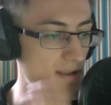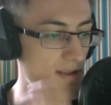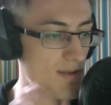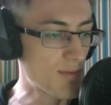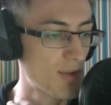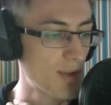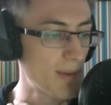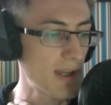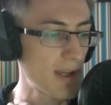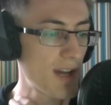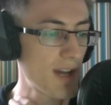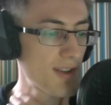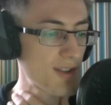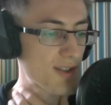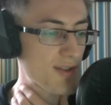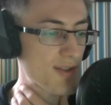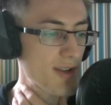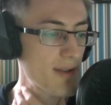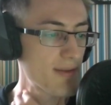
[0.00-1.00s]
Will there be other
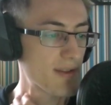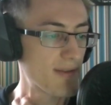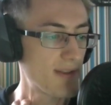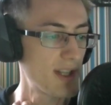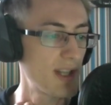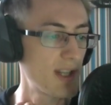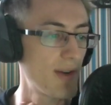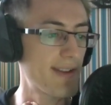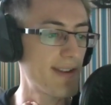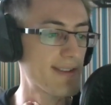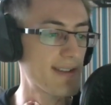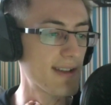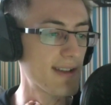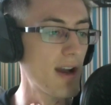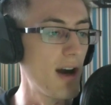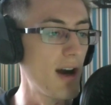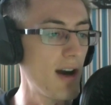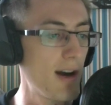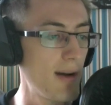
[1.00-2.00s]
streams of video
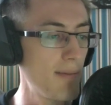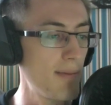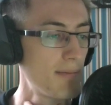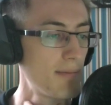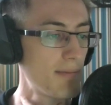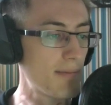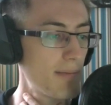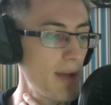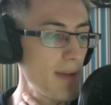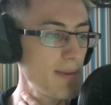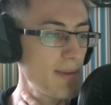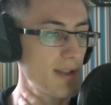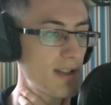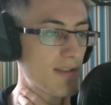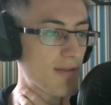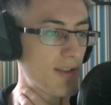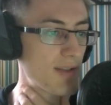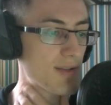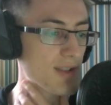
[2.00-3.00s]
editing? Maybe in
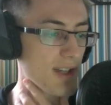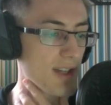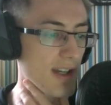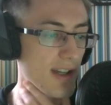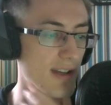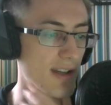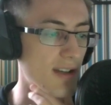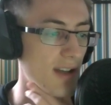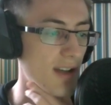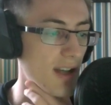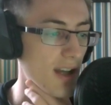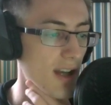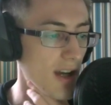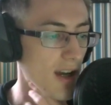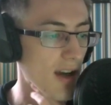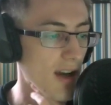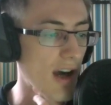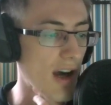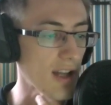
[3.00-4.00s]
the future.
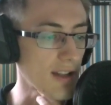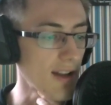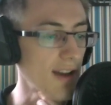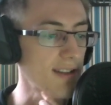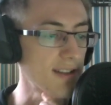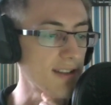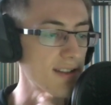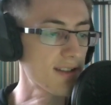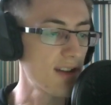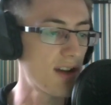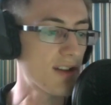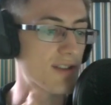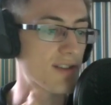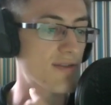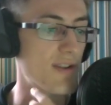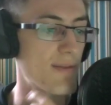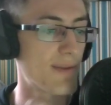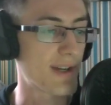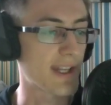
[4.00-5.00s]
I'd like to start
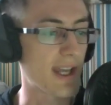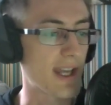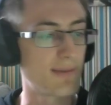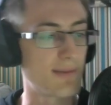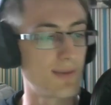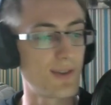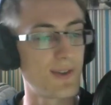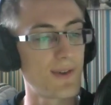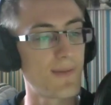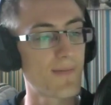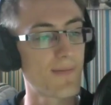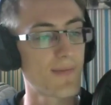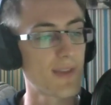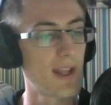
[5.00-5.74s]
streaming again more.